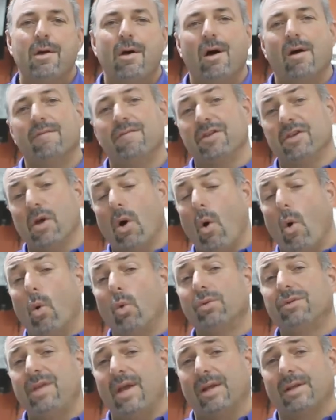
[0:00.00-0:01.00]
of the
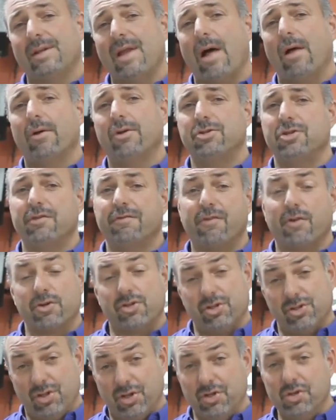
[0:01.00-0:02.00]
old technology
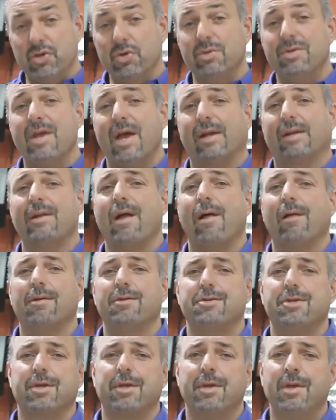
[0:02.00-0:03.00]
versus the new
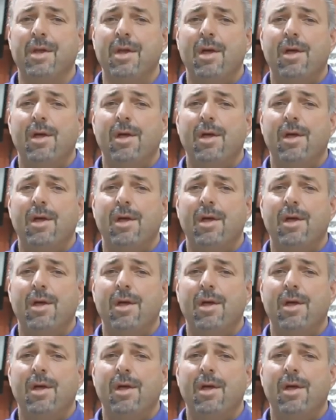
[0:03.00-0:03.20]
technology.